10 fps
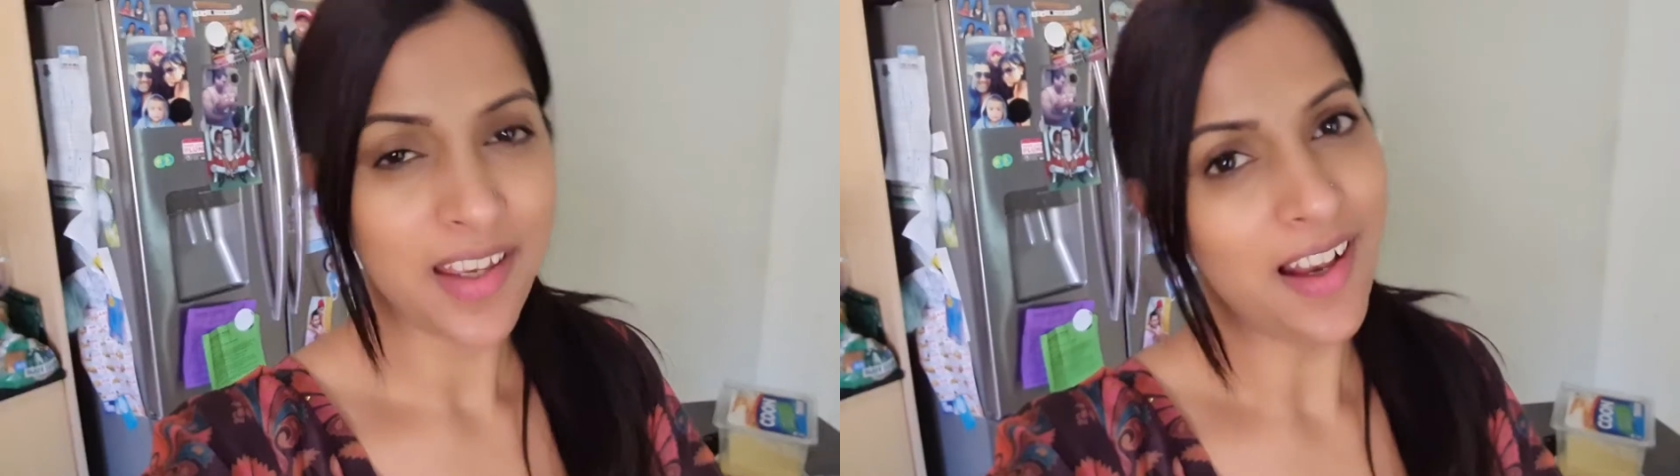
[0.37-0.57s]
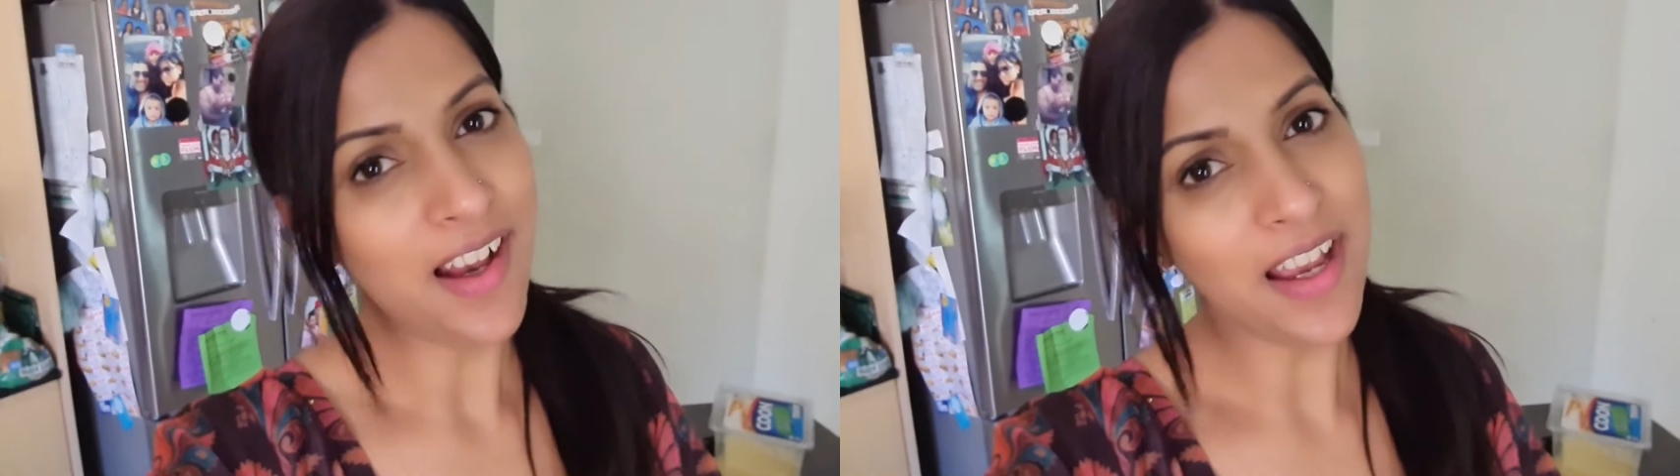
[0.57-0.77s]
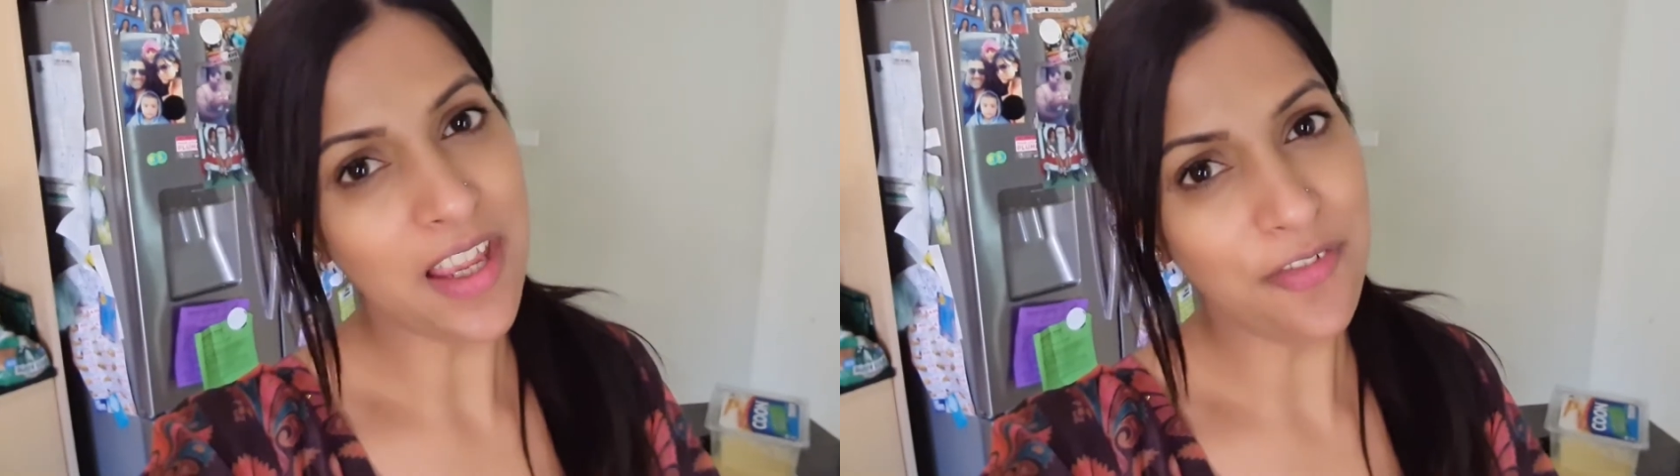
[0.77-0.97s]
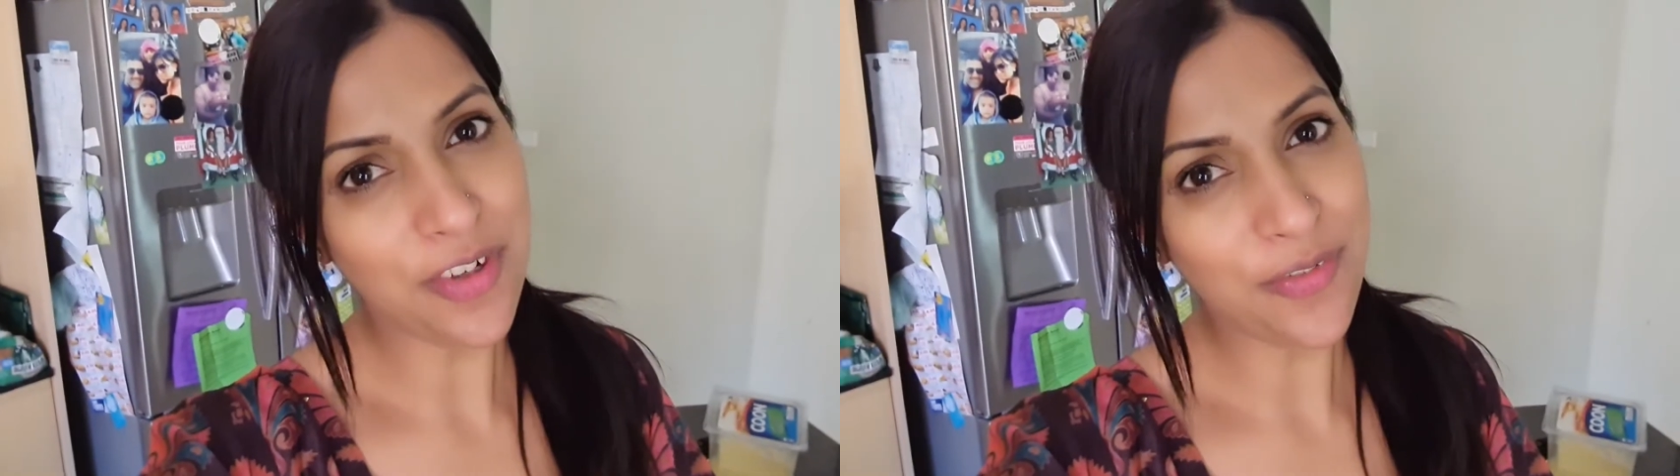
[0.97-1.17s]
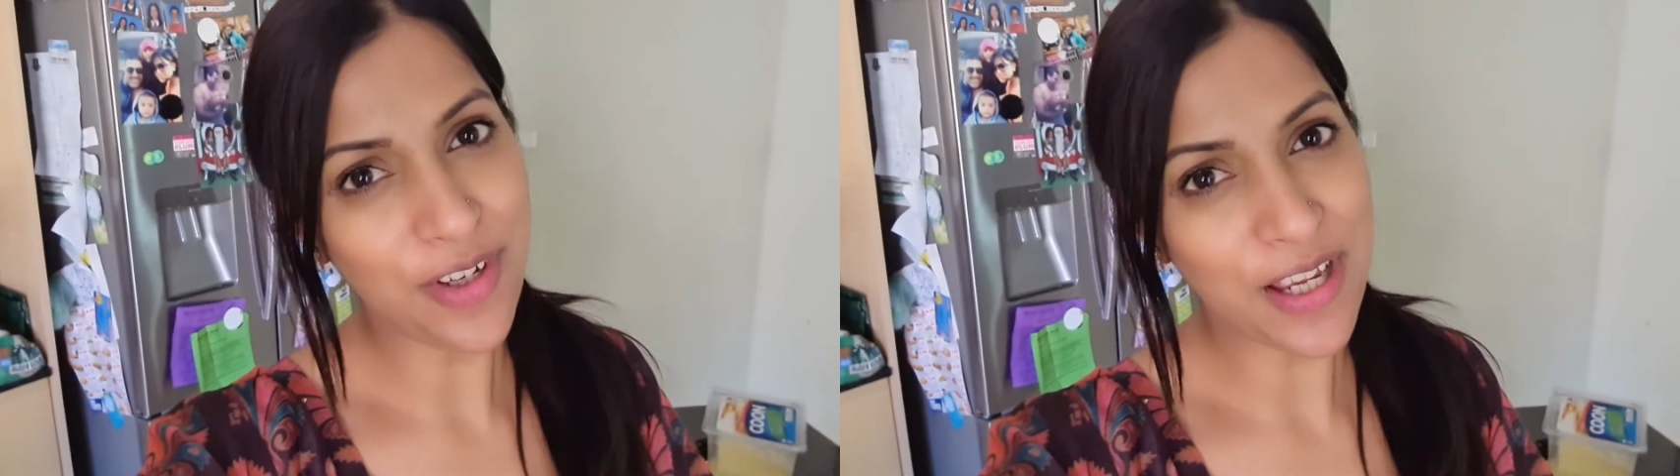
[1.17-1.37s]
Hi
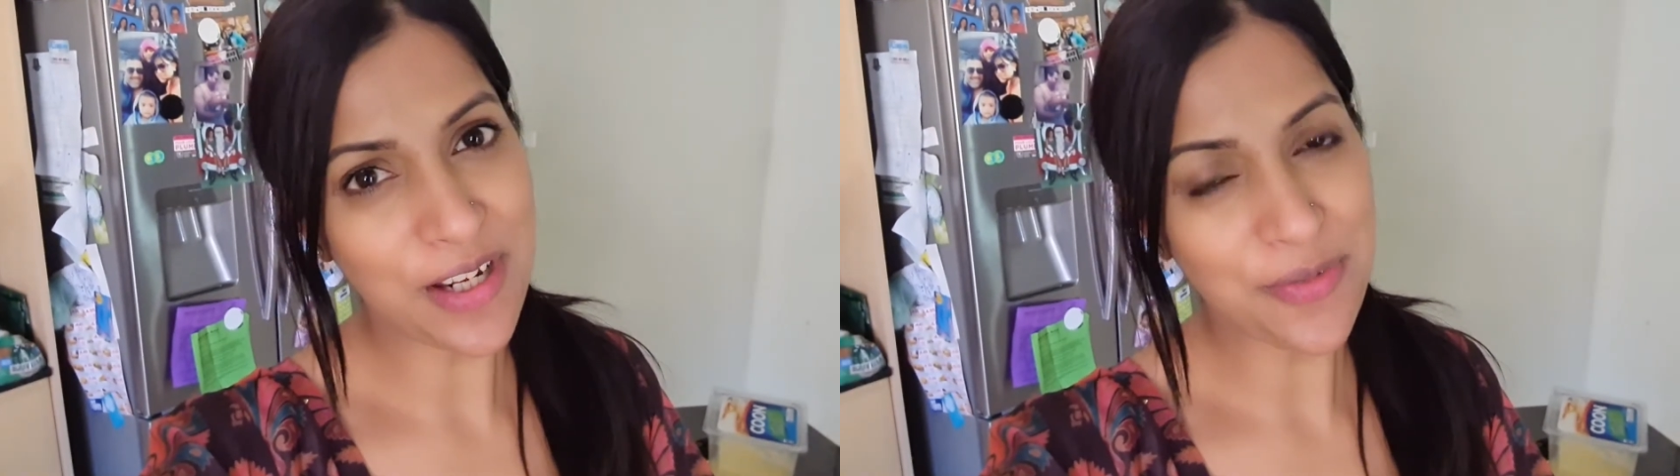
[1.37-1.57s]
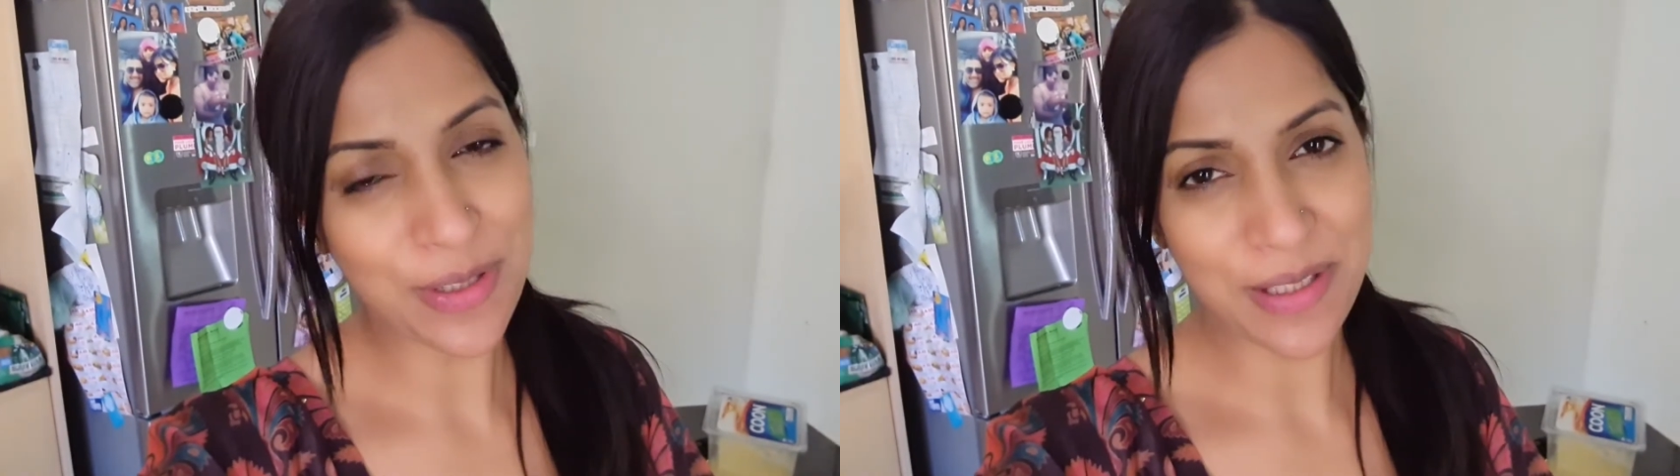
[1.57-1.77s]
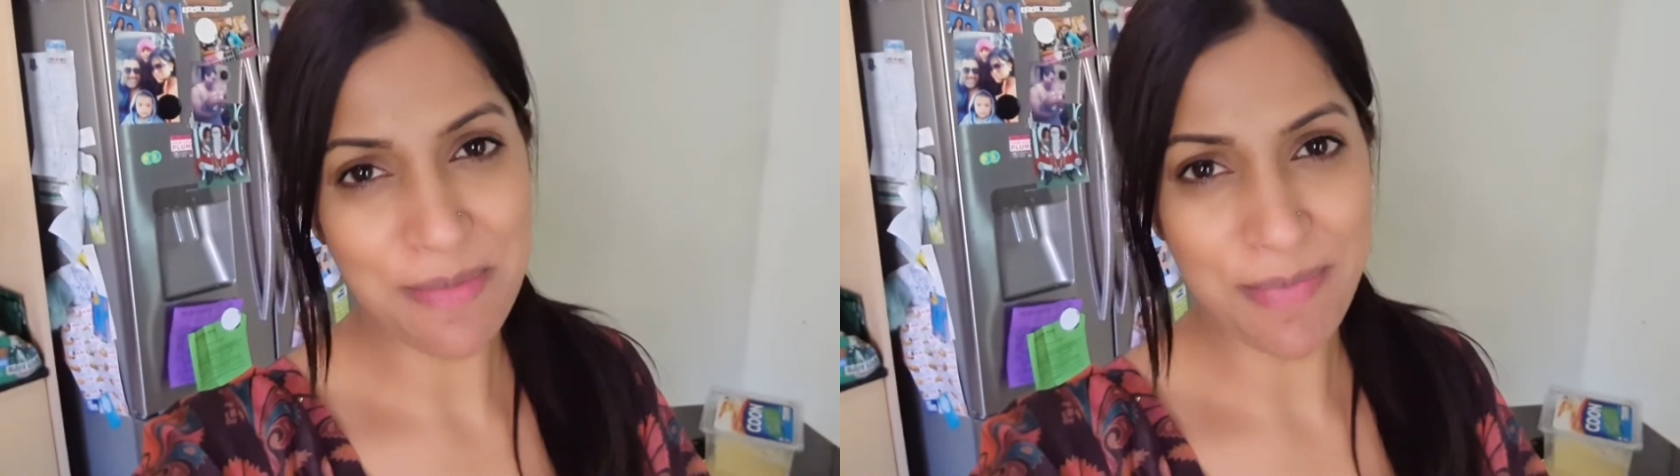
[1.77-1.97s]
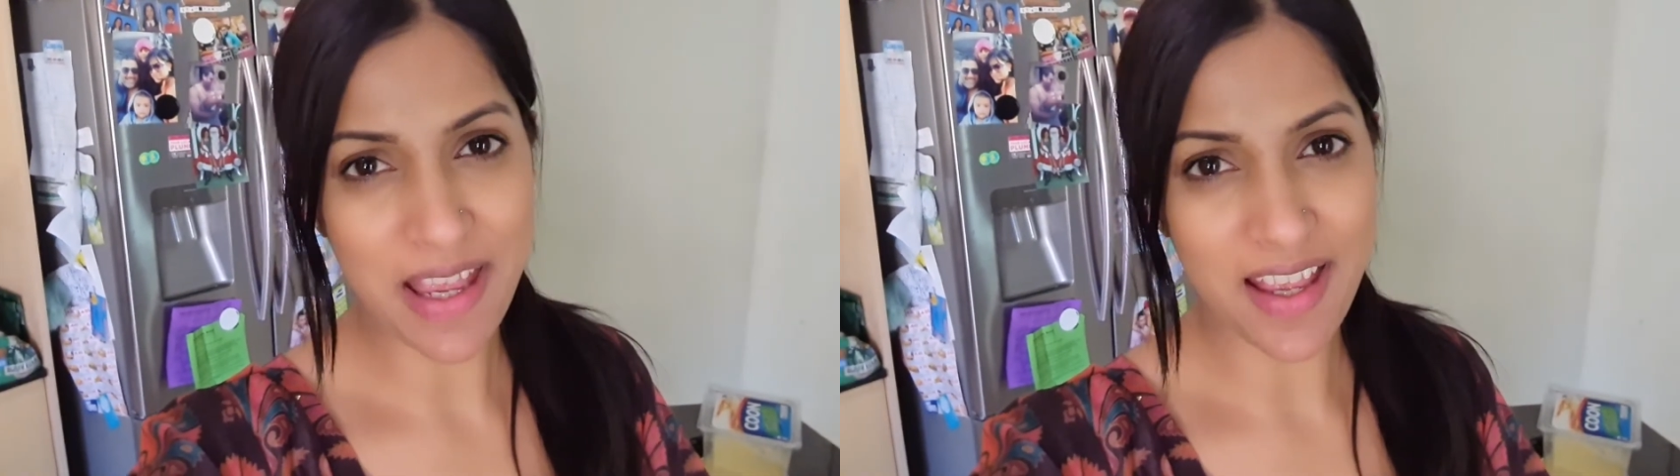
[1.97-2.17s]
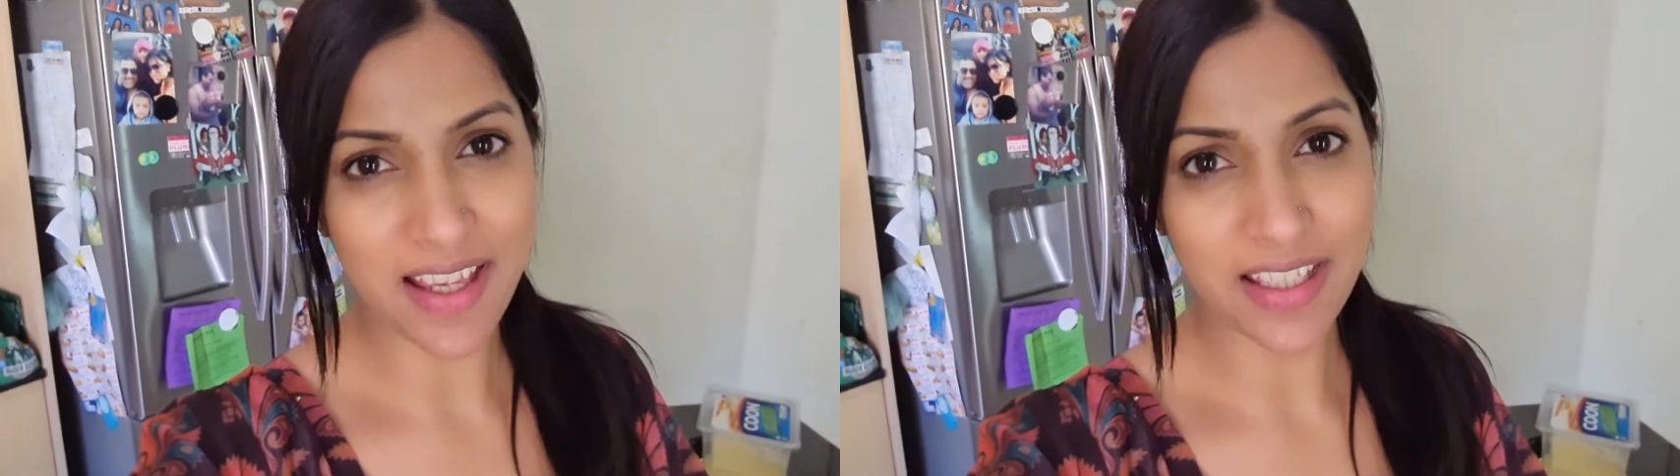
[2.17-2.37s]
everyone, welcome
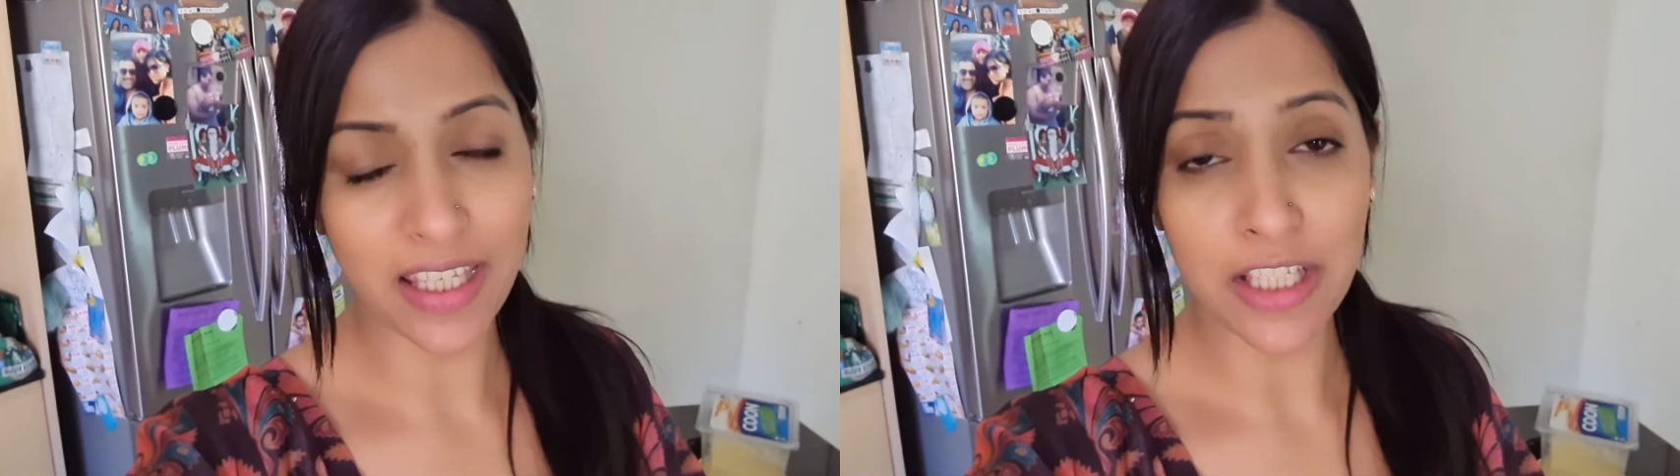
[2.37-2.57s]
back.